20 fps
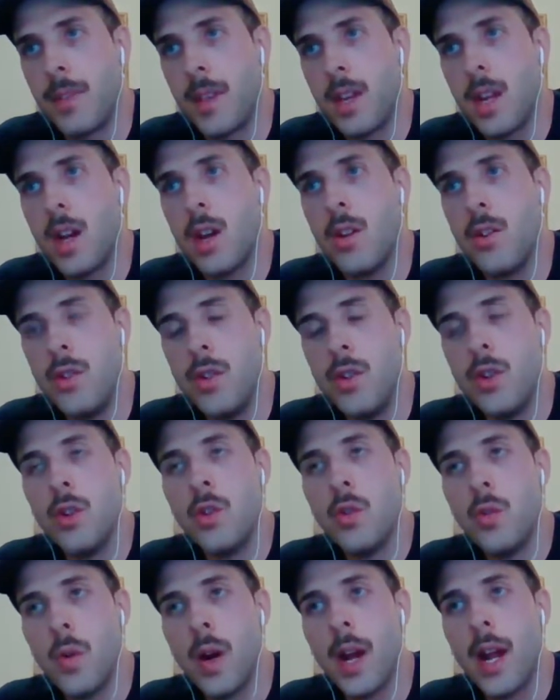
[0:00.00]
new
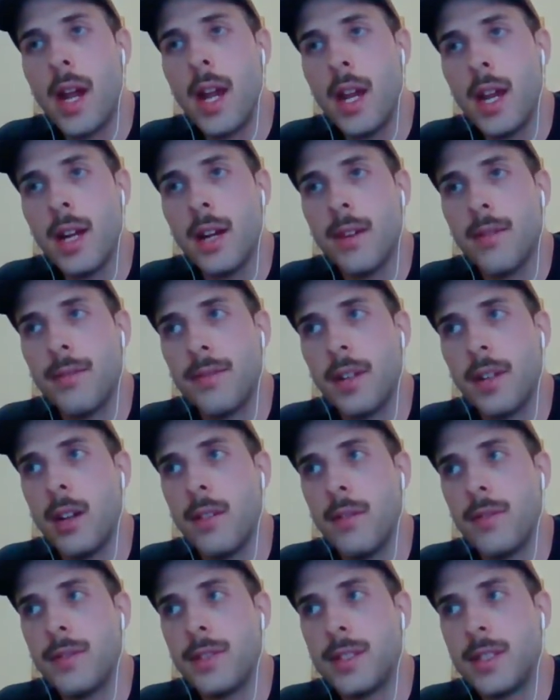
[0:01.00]
way of
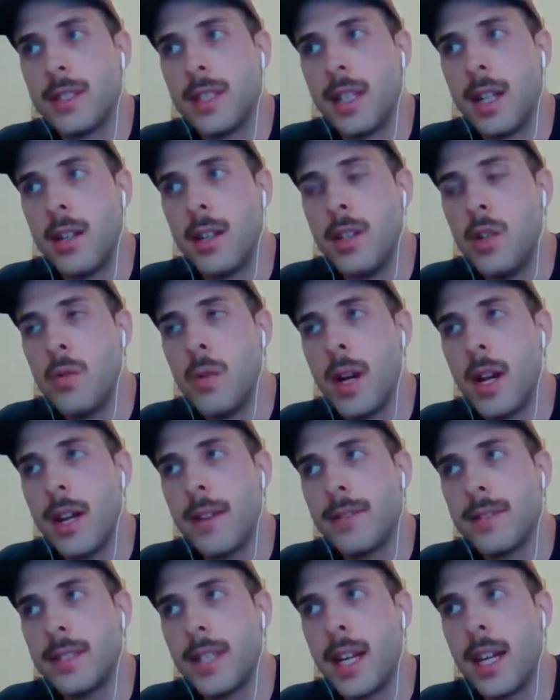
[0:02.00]

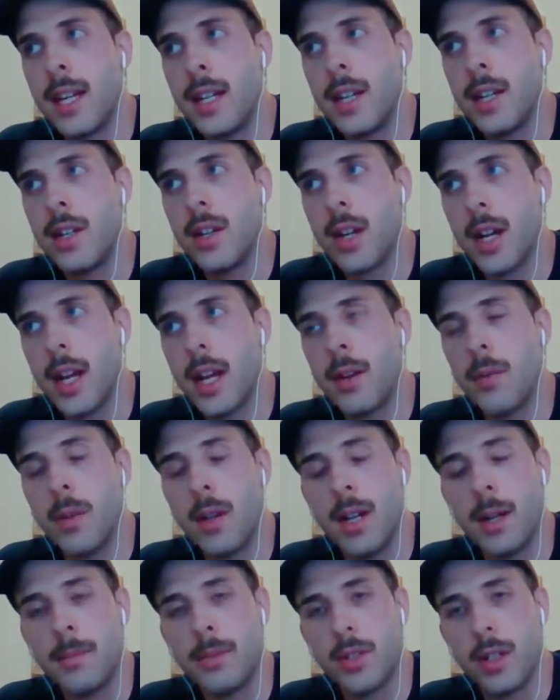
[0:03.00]
saying in your head what
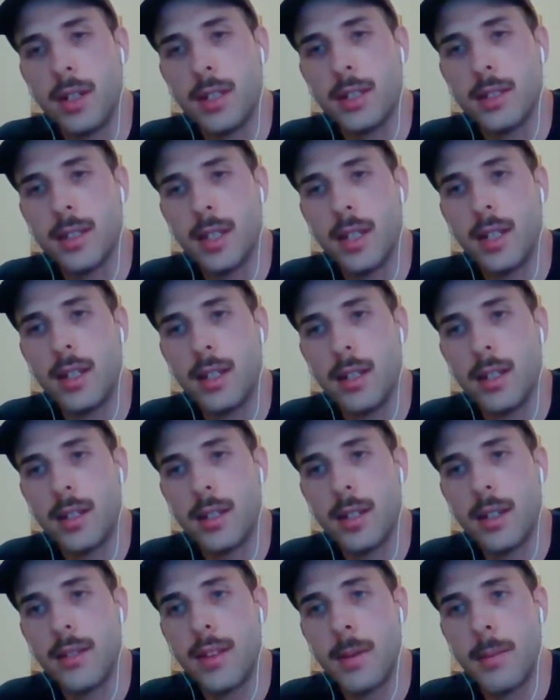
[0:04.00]
I'm trying to say,
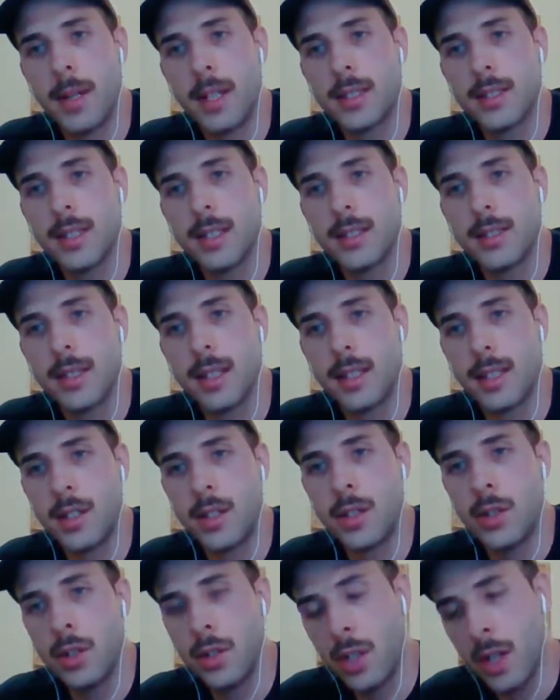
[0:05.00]
if that makes sense. Like
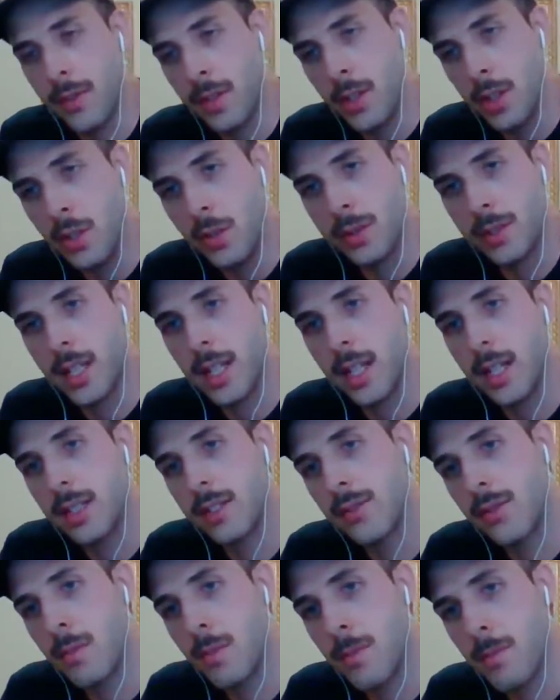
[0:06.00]
you'll have a new sentence
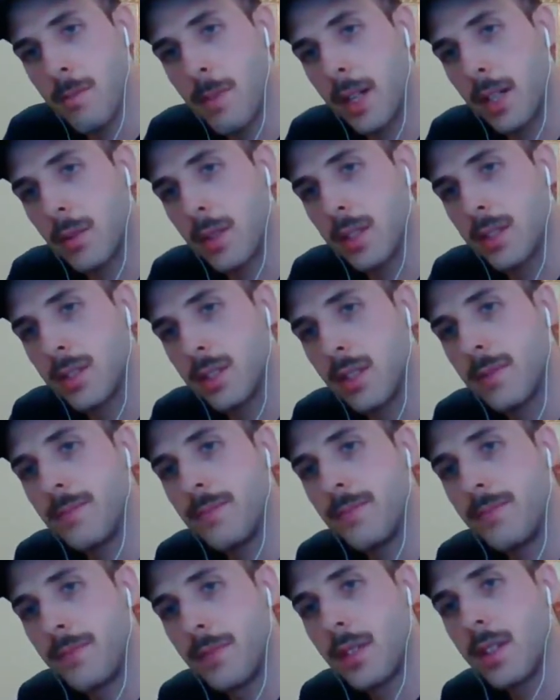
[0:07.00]
for my question.
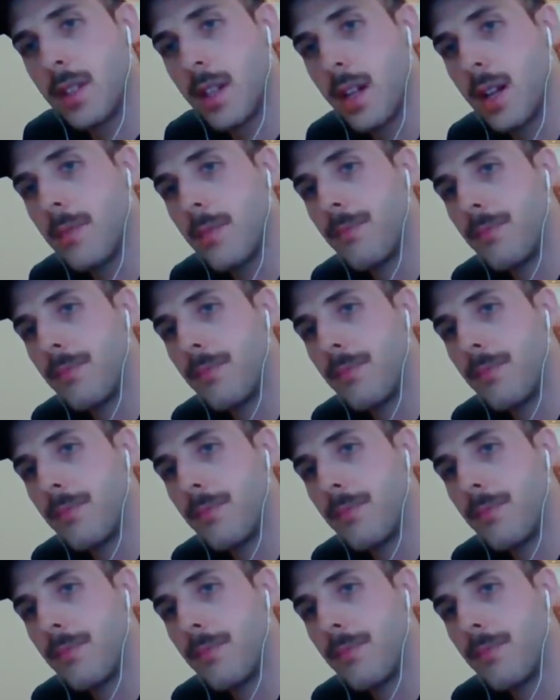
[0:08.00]
Yeah.